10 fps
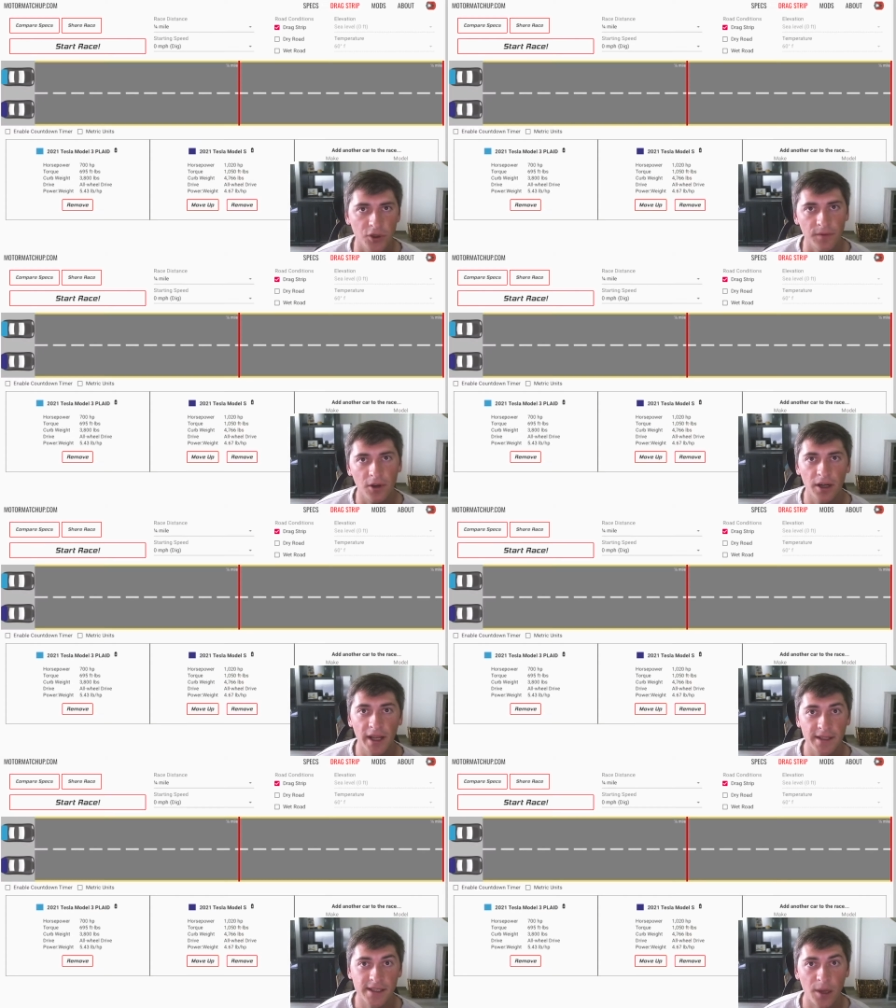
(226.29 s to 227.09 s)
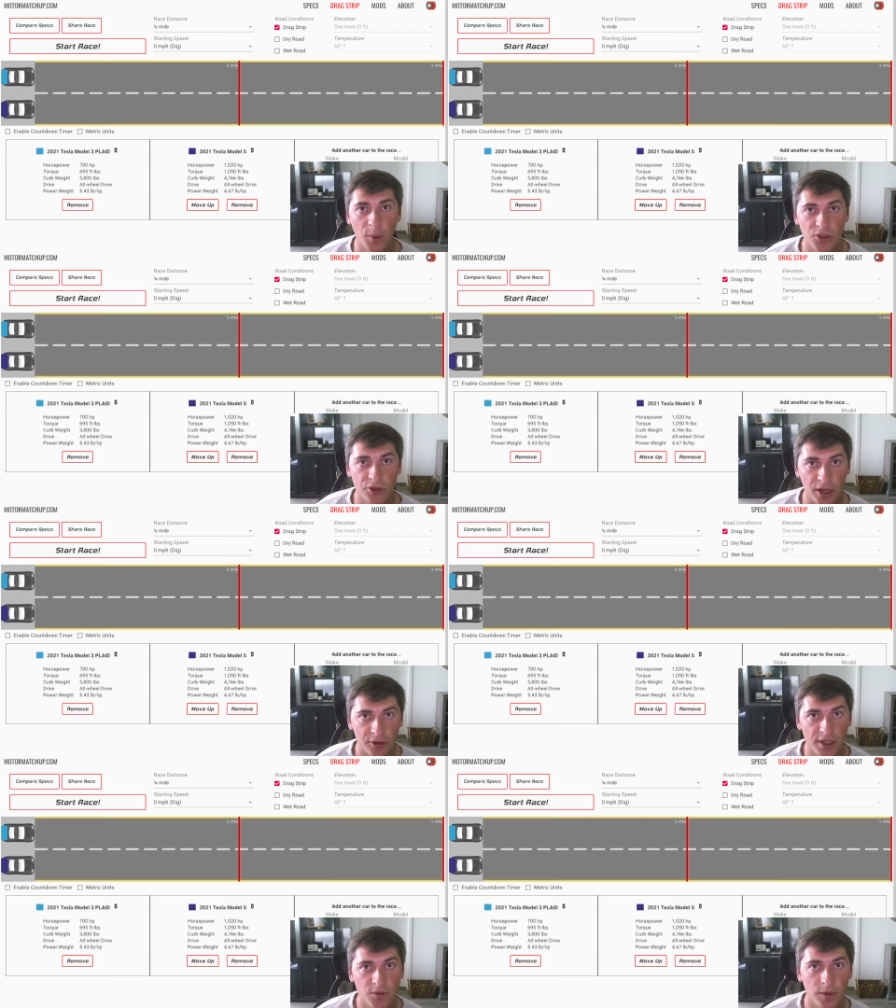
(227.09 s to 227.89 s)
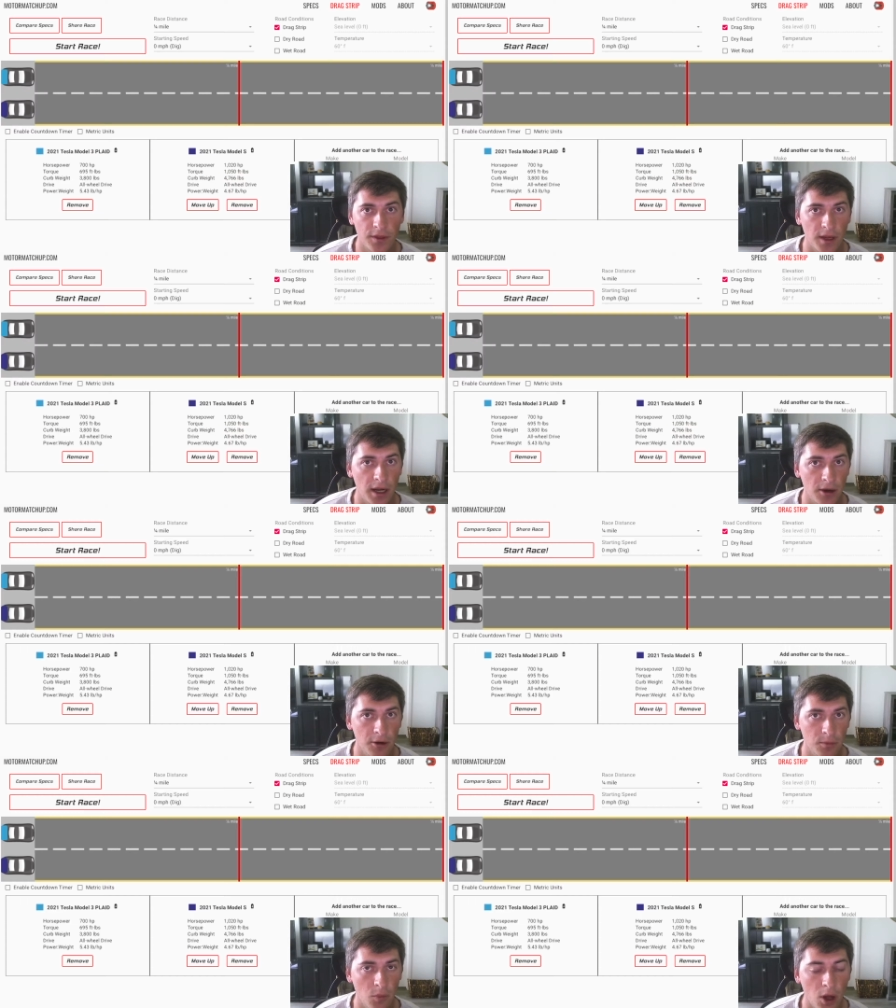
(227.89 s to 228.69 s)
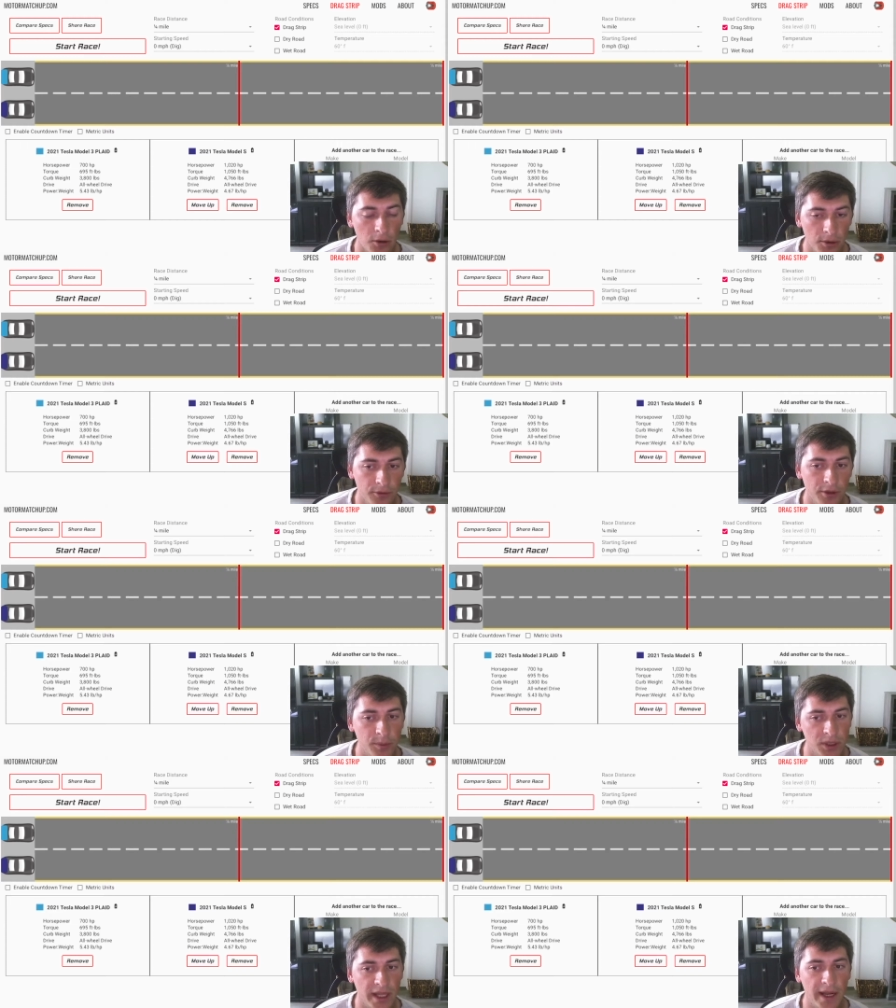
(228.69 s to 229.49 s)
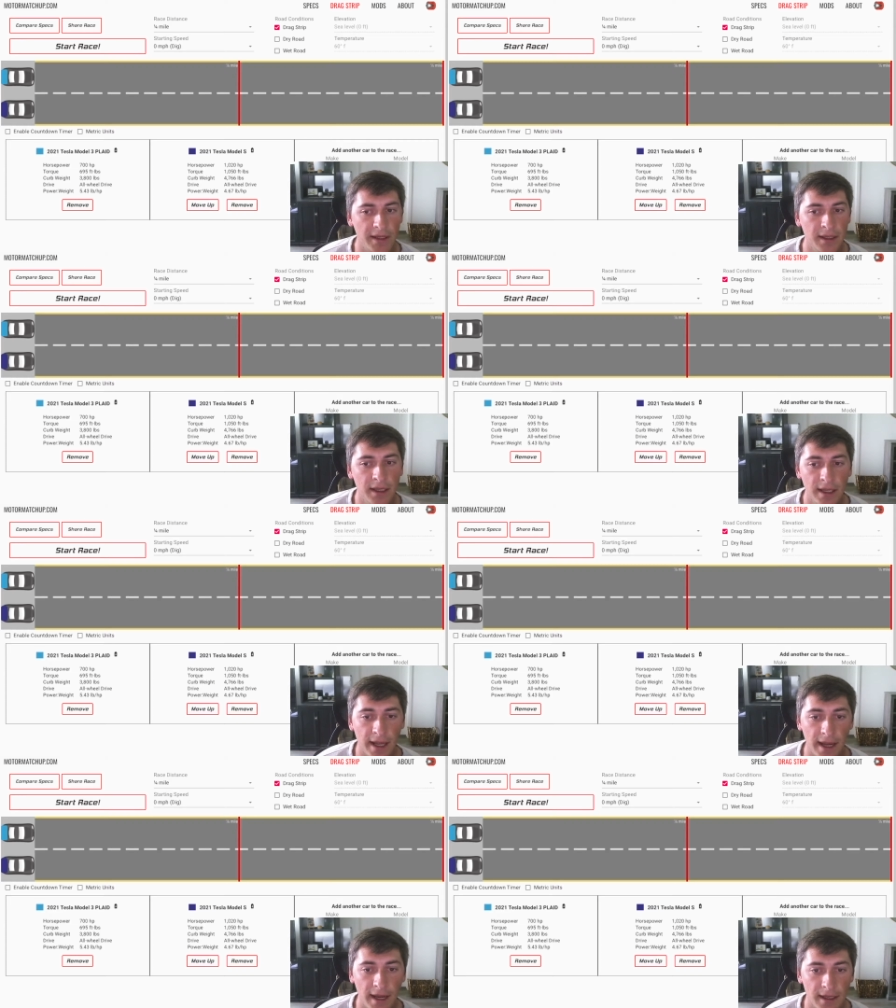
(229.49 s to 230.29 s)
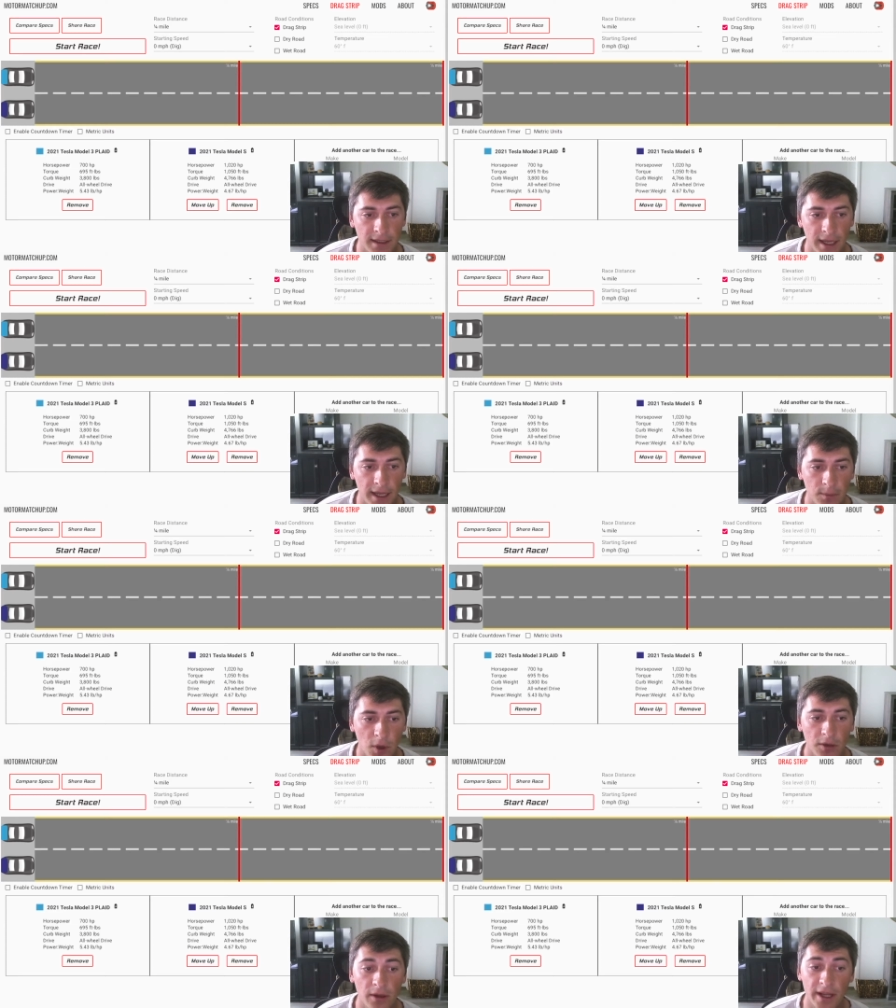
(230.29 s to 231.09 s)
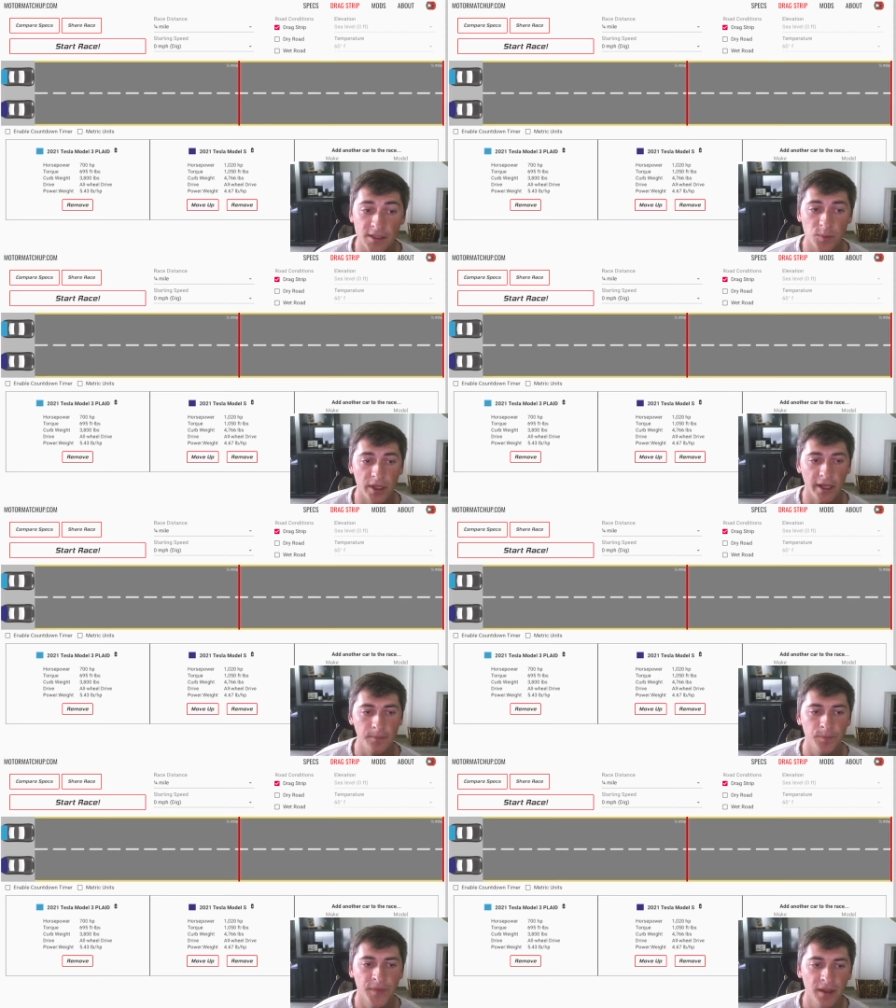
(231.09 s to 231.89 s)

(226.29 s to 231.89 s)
I've gone ahead and set up a drag race with our Model three Plaid and a Model S Plaid.